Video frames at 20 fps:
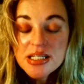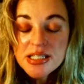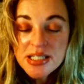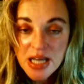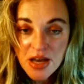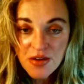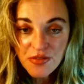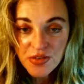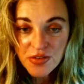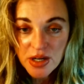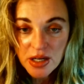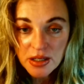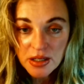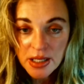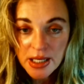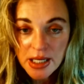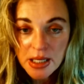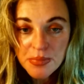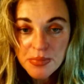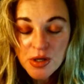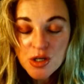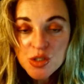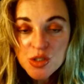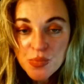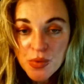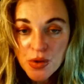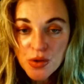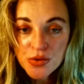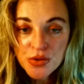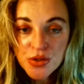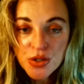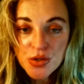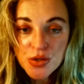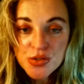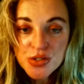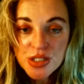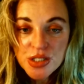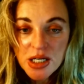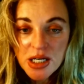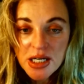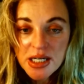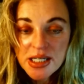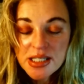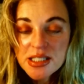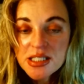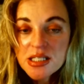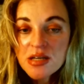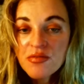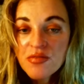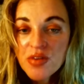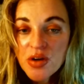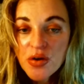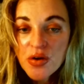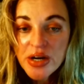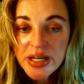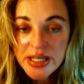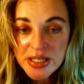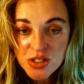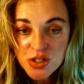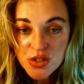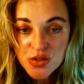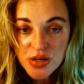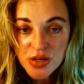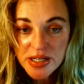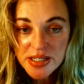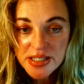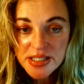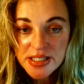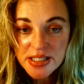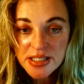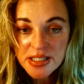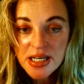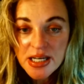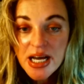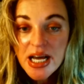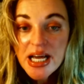definitely, because both those signs are very interested